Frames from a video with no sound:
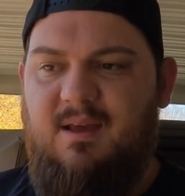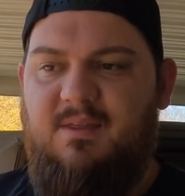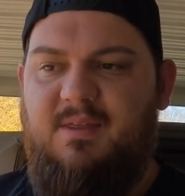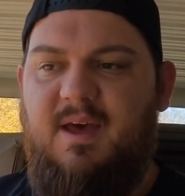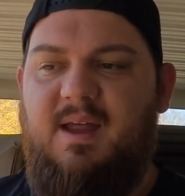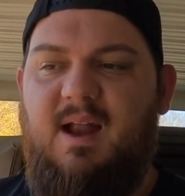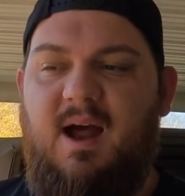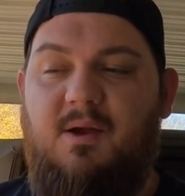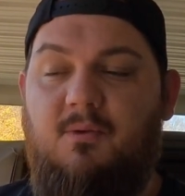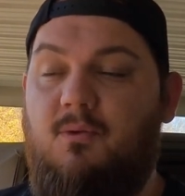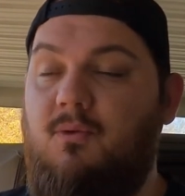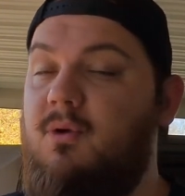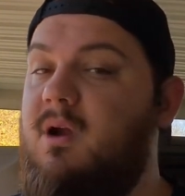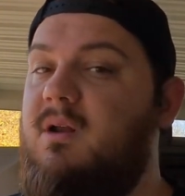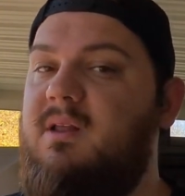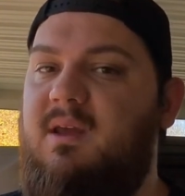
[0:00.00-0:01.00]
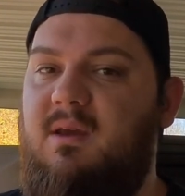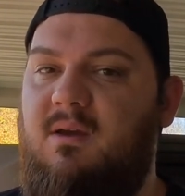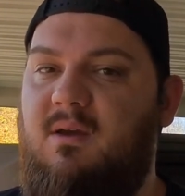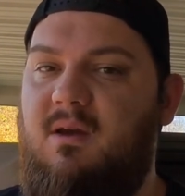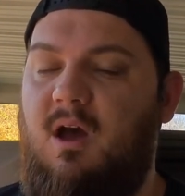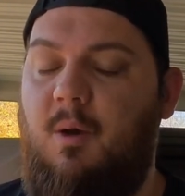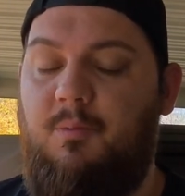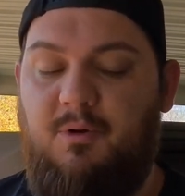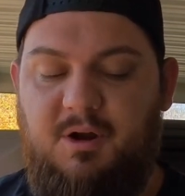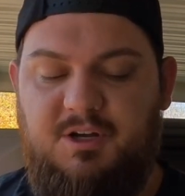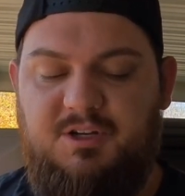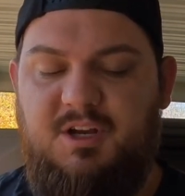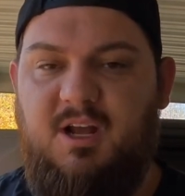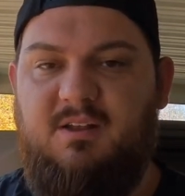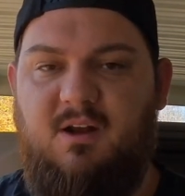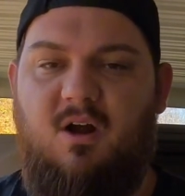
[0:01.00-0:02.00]
that I really
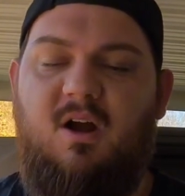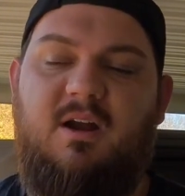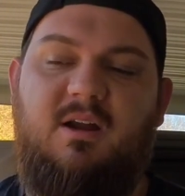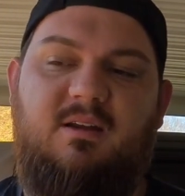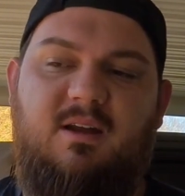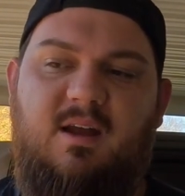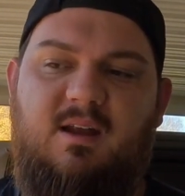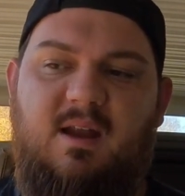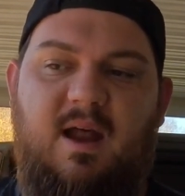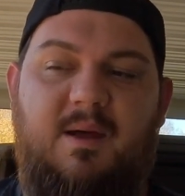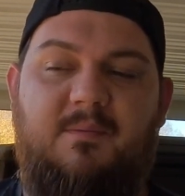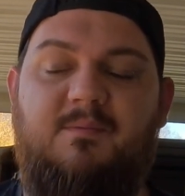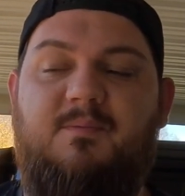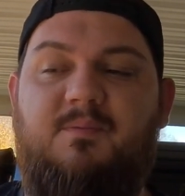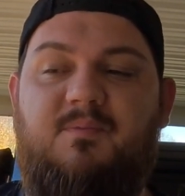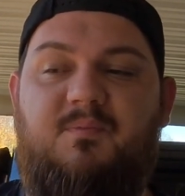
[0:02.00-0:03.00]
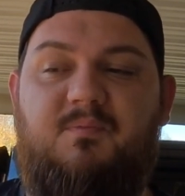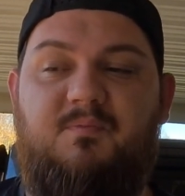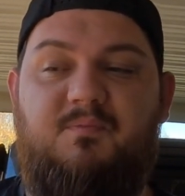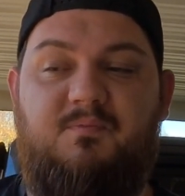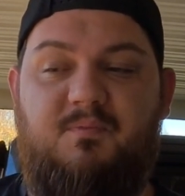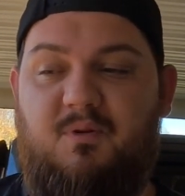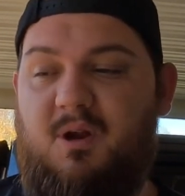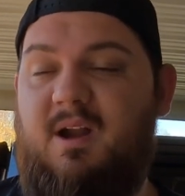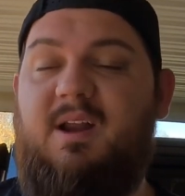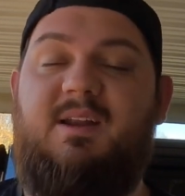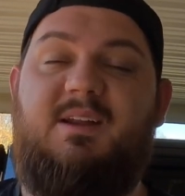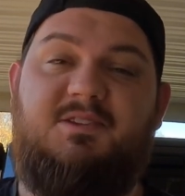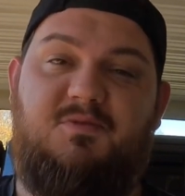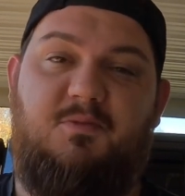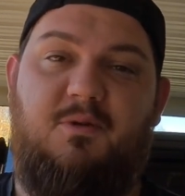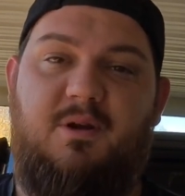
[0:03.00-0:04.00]
appreciate that Arken did, and I'm pretty
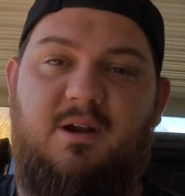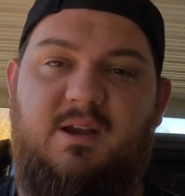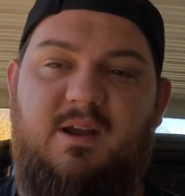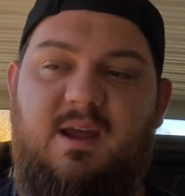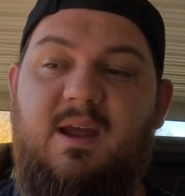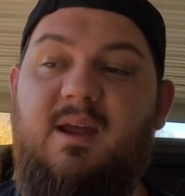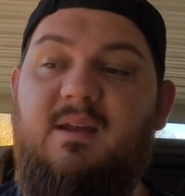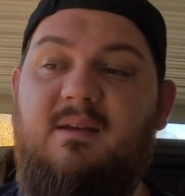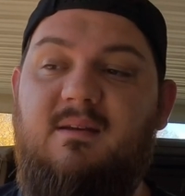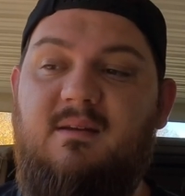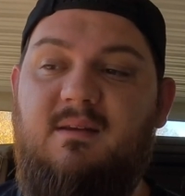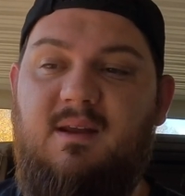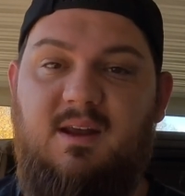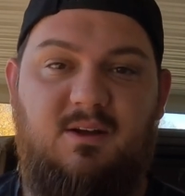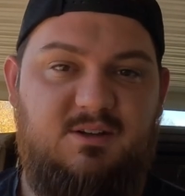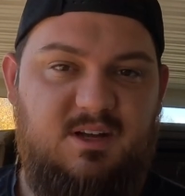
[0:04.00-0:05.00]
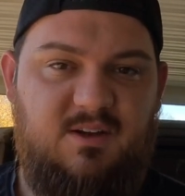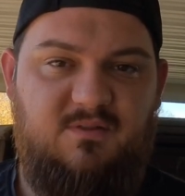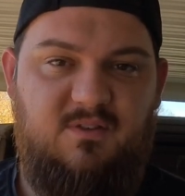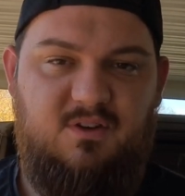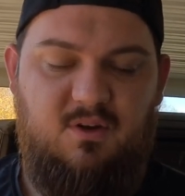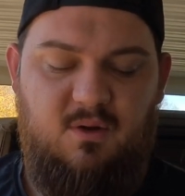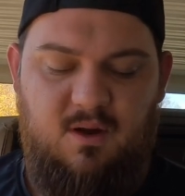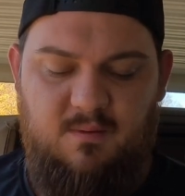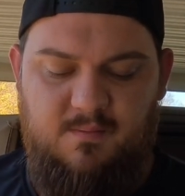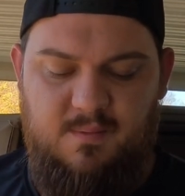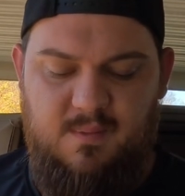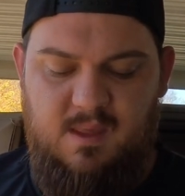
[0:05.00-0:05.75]
disappointed in Eotech for doing,